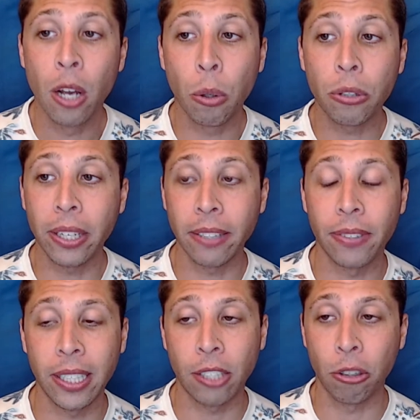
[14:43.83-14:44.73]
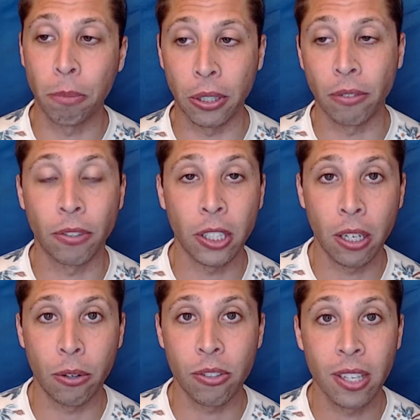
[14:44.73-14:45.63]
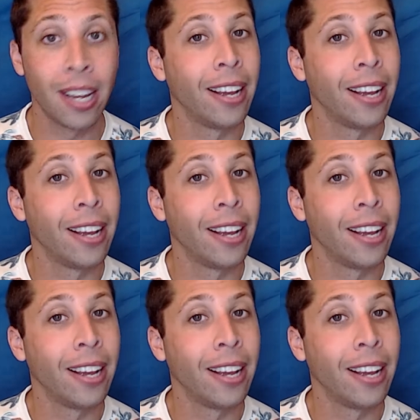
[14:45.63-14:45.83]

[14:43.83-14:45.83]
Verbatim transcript: would create a financial burden for the host.